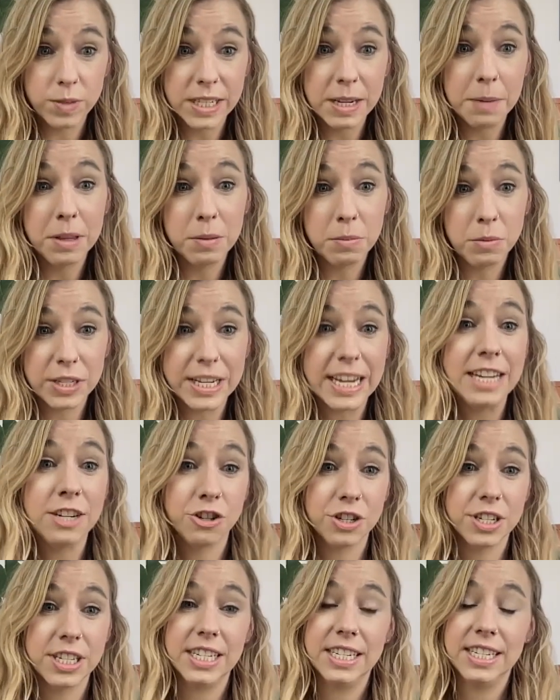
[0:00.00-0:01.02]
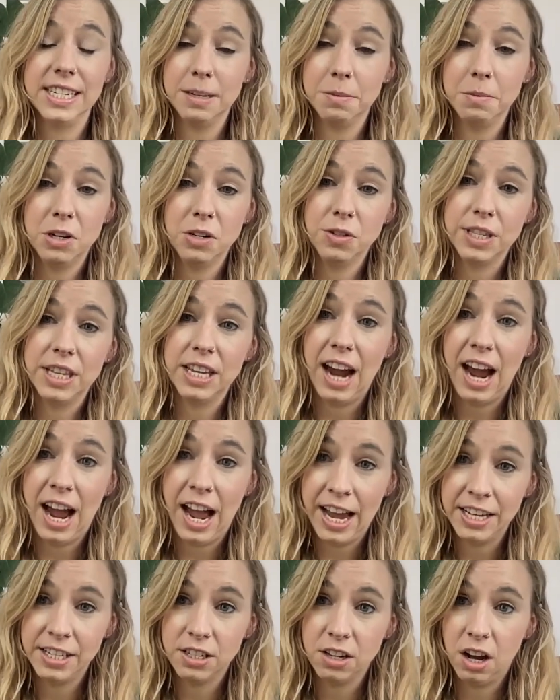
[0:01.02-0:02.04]
some of the most interesting demos that
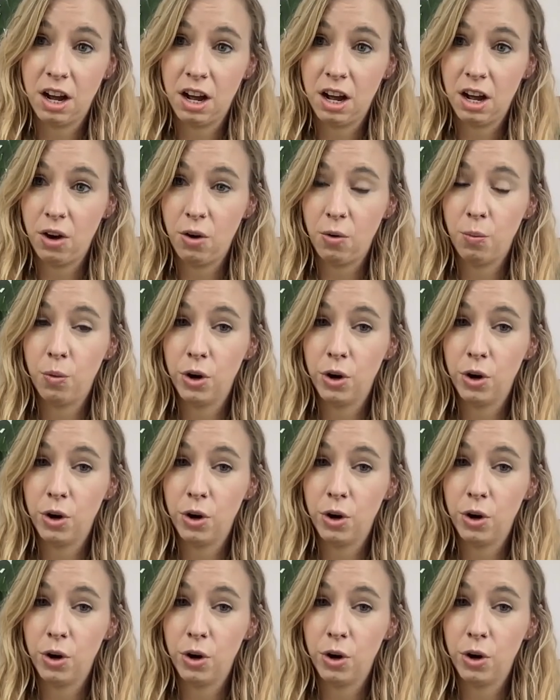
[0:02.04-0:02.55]
I saw